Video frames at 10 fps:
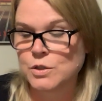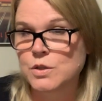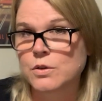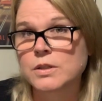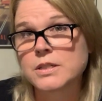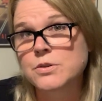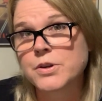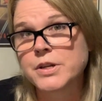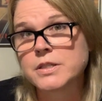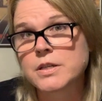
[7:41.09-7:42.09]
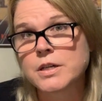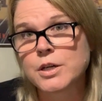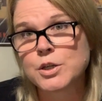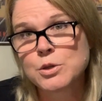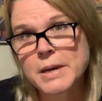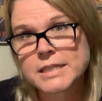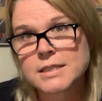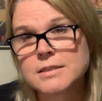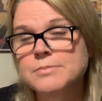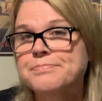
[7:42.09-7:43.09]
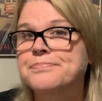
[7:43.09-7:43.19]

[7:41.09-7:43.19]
So glycerin is a humectant,